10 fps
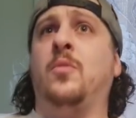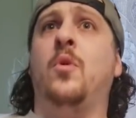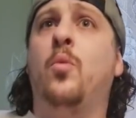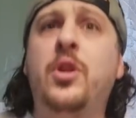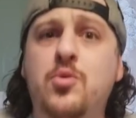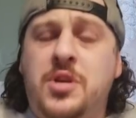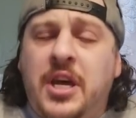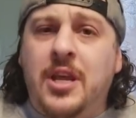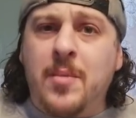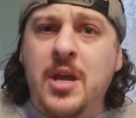What are you
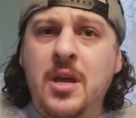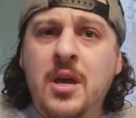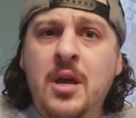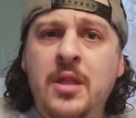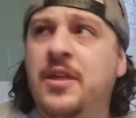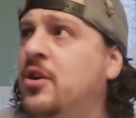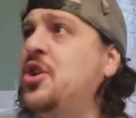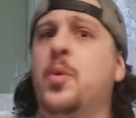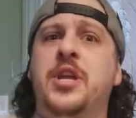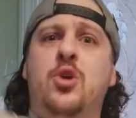kidding me? They're
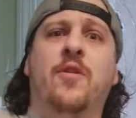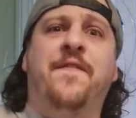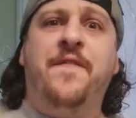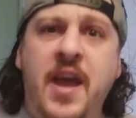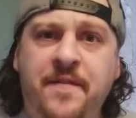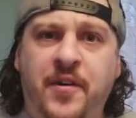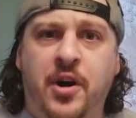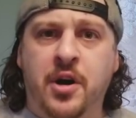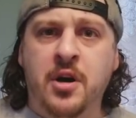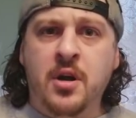doing you a
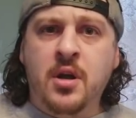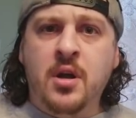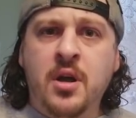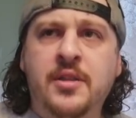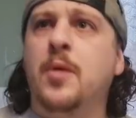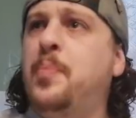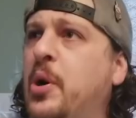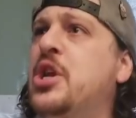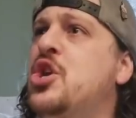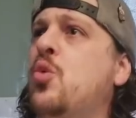favor. They're
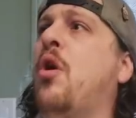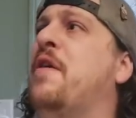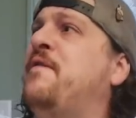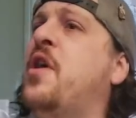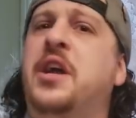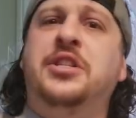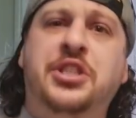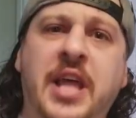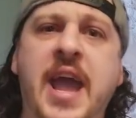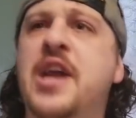putting you on a fucking
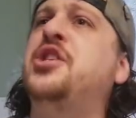stage